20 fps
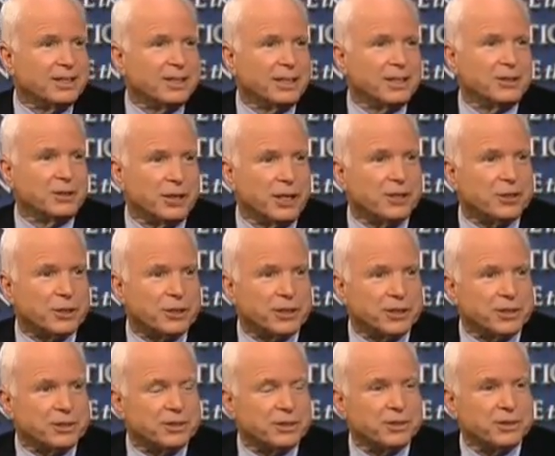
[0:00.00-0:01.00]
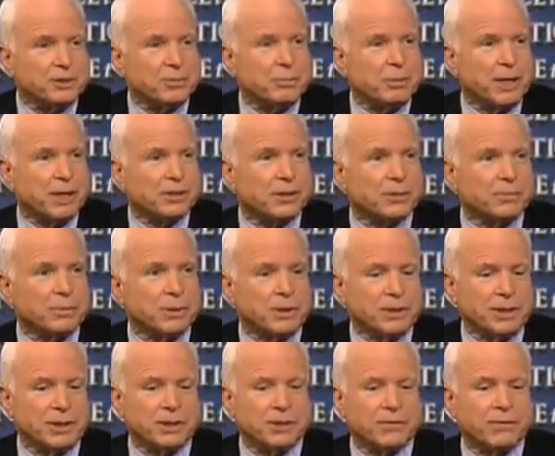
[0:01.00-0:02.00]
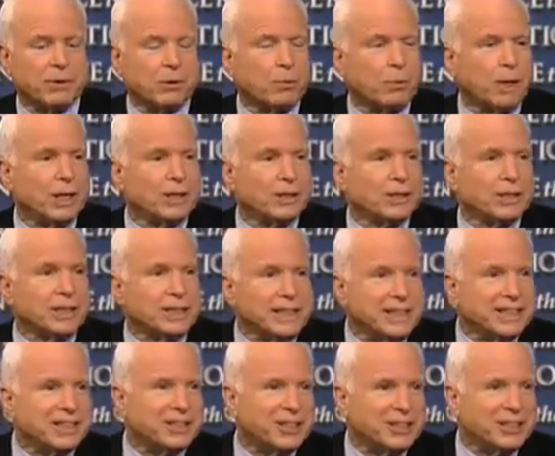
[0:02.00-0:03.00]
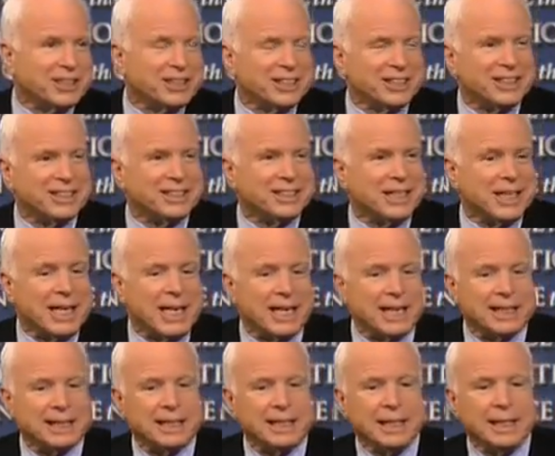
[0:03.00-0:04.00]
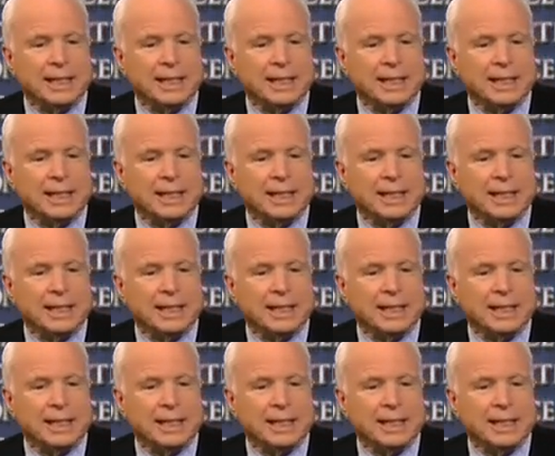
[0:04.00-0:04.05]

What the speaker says: adjusting to the possibilities of a well-leaked attack.